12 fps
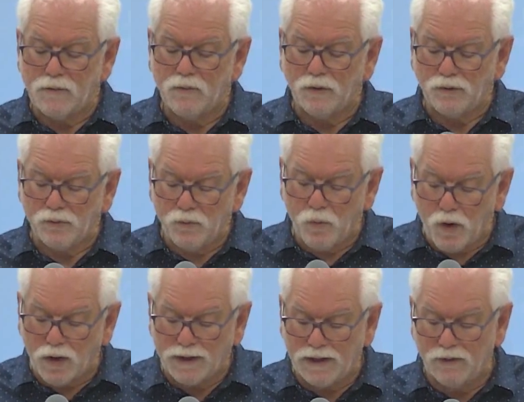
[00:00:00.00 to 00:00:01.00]
When you're
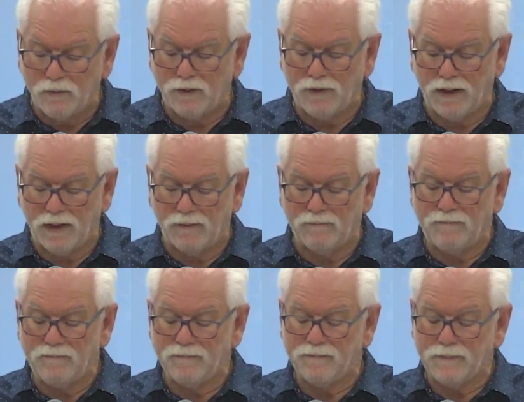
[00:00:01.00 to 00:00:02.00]
walking with
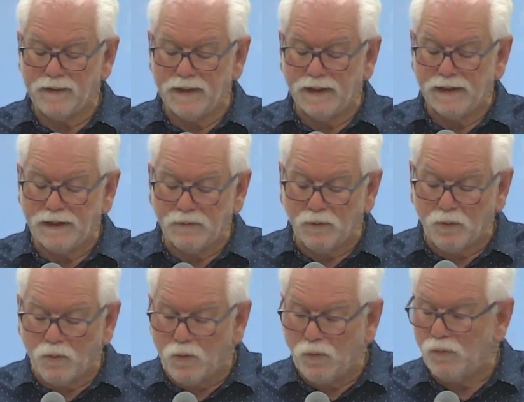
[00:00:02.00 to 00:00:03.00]
him, he
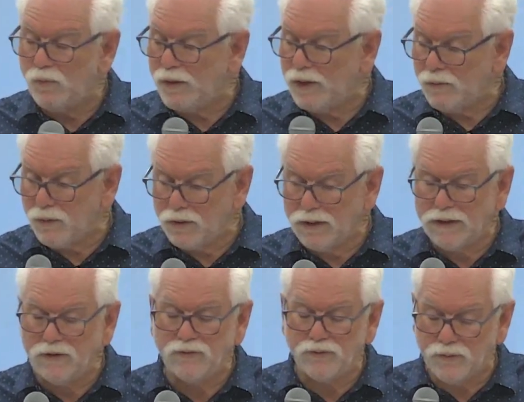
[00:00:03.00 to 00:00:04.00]
will, he will
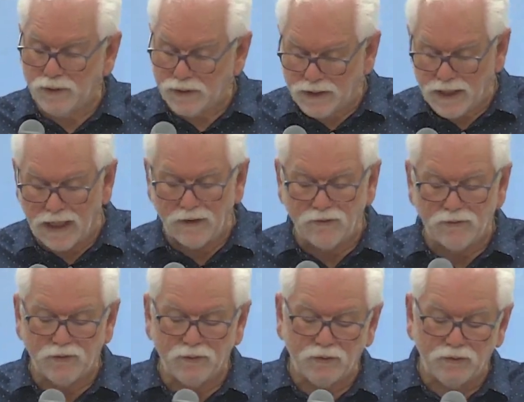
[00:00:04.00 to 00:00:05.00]
lead you and guide
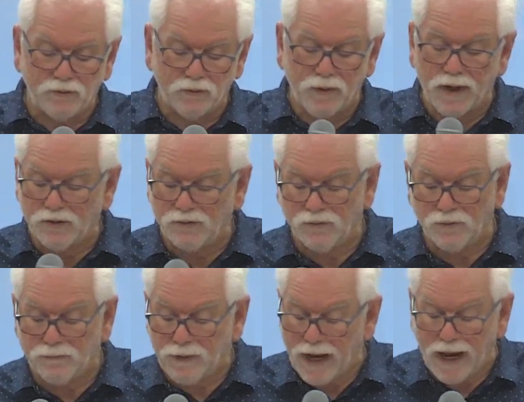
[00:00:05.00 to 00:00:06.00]
you and direct
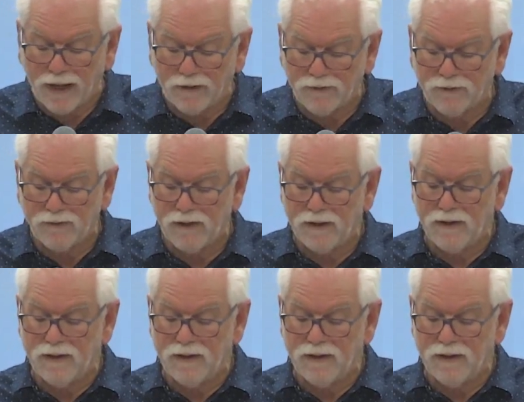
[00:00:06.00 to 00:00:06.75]
your path.